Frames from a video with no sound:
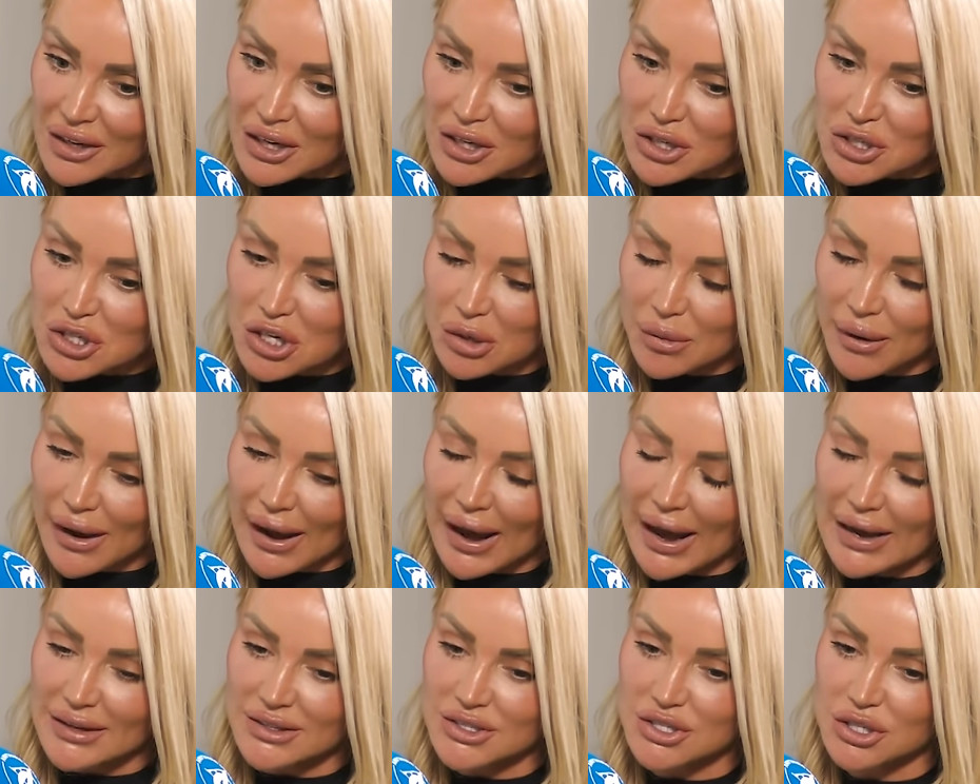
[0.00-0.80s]
So I
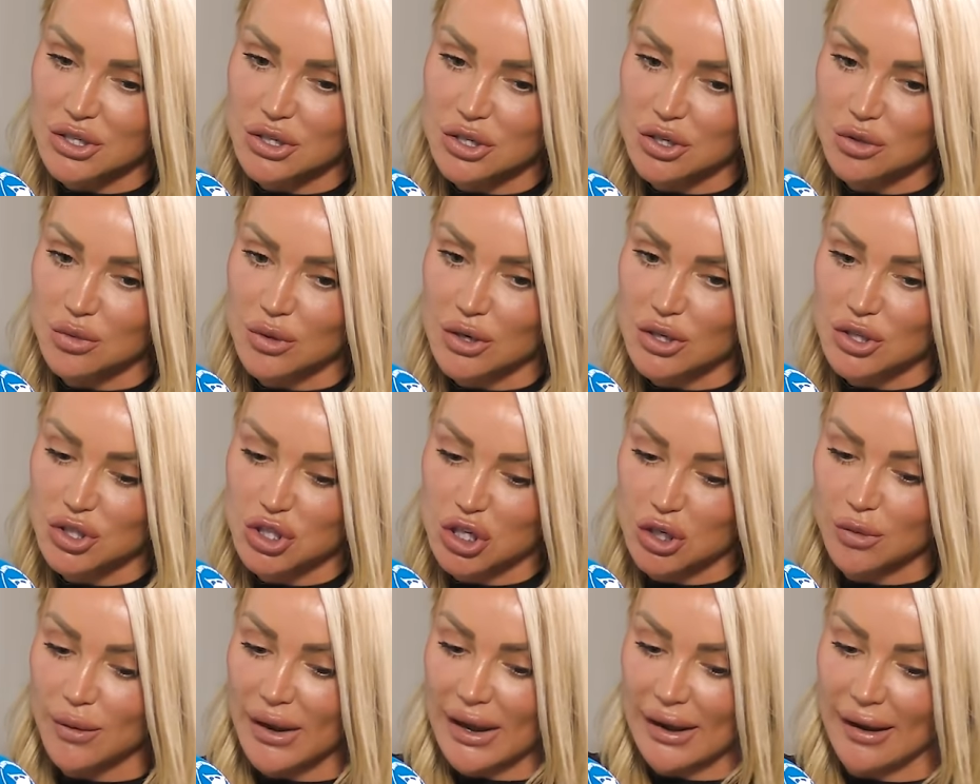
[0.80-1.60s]
had to
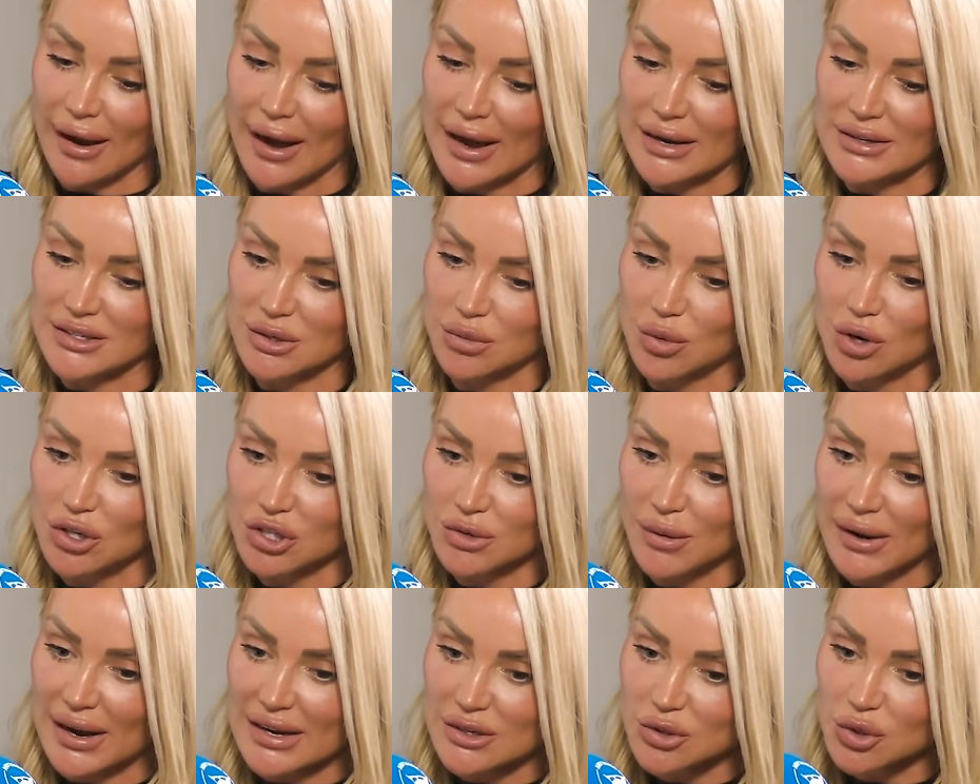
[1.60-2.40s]
do it as I want.
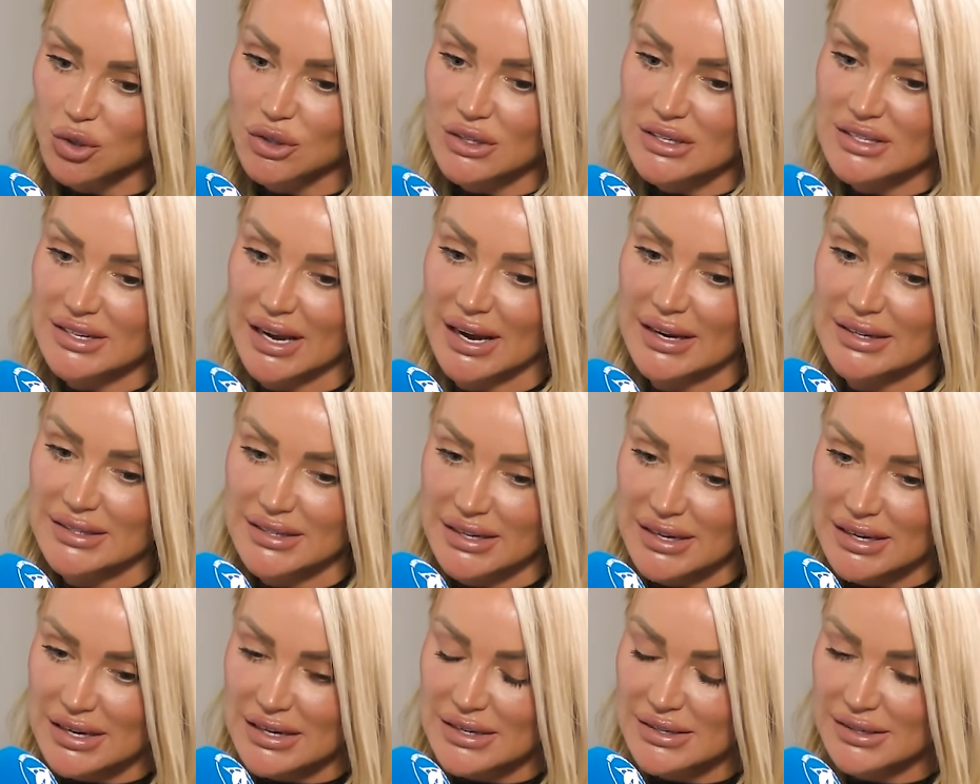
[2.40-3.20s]
So I had all these
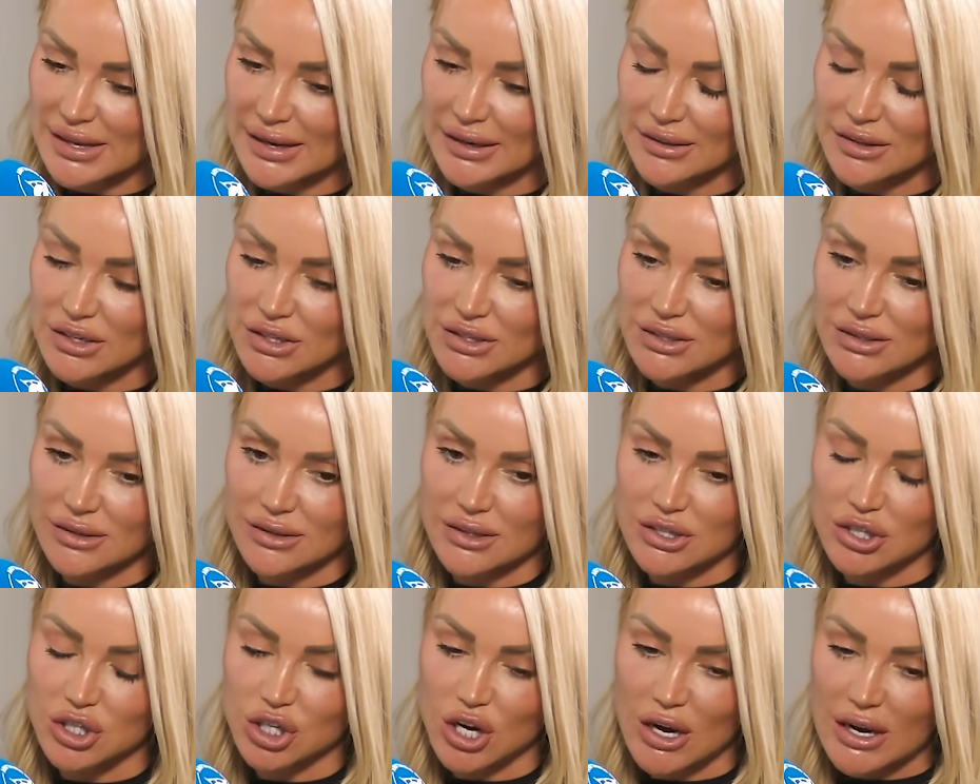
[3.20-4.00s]
ideas, like this,
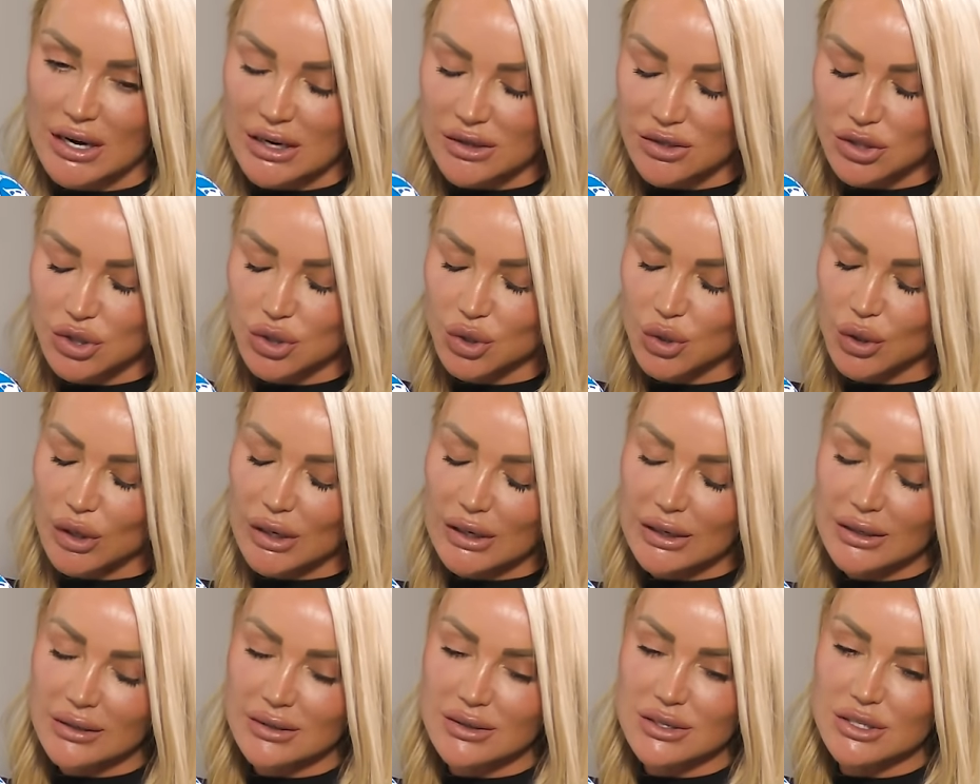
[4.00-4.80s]
the chain, the
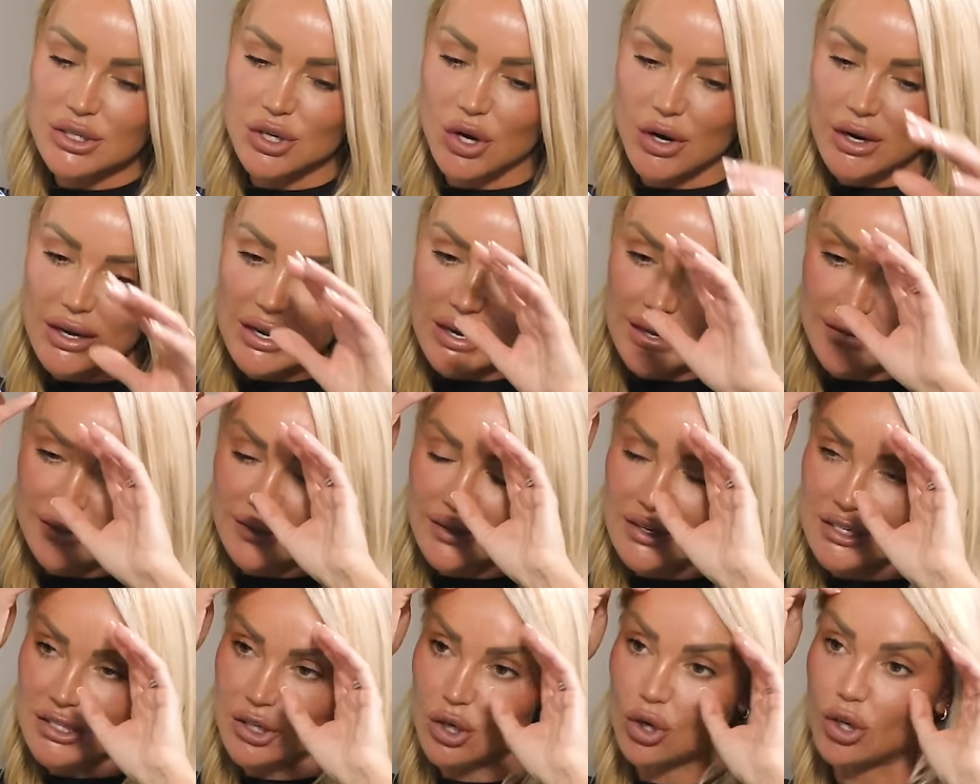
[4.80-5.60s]
toilet, sorry,
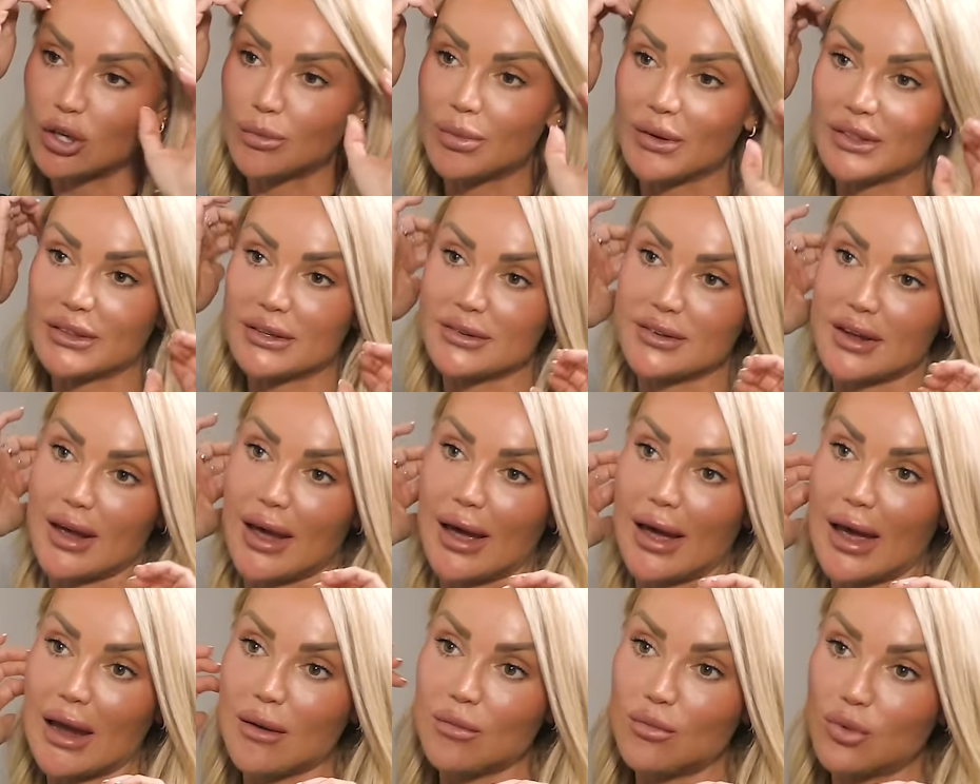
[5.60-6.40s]
in this club at the
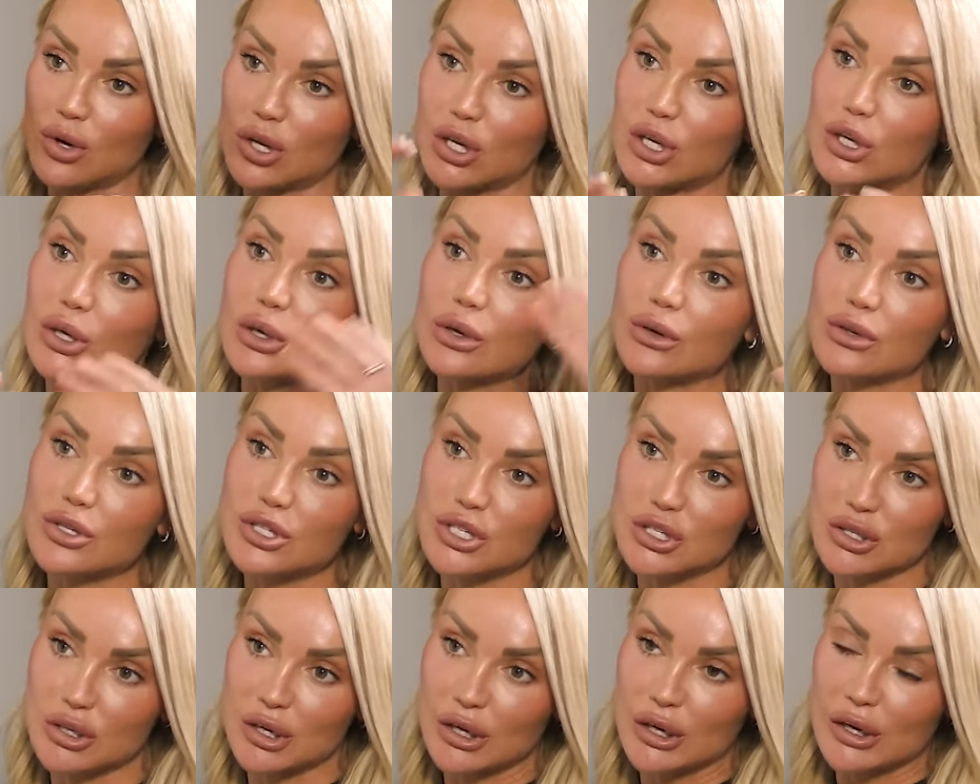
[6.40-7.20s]
time were
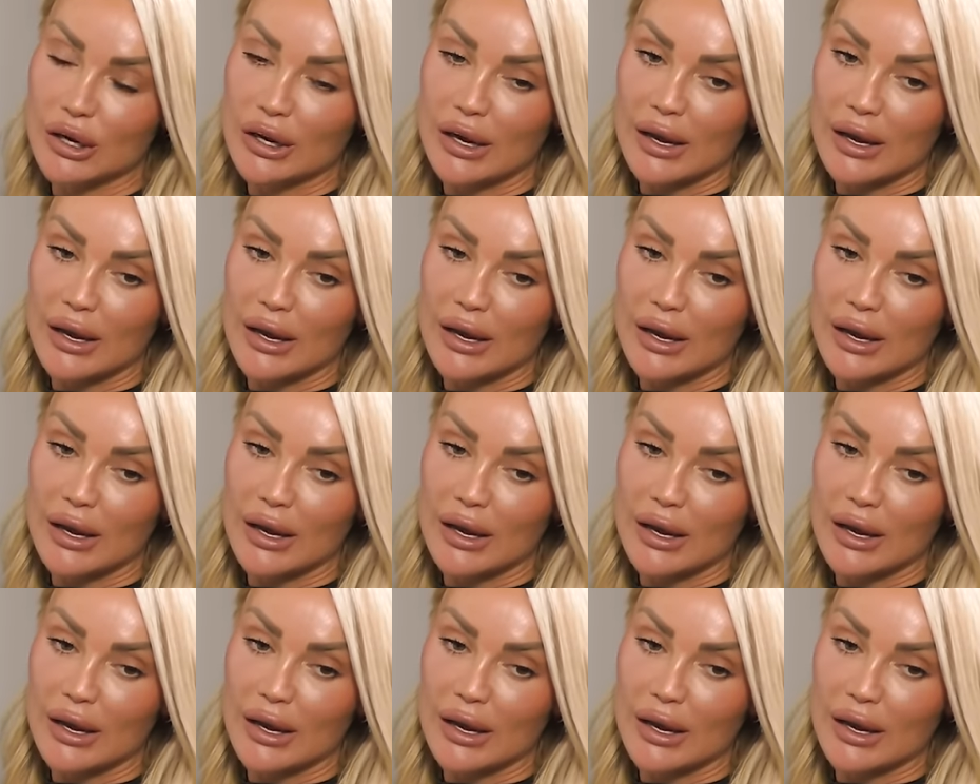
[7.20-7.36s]
huge.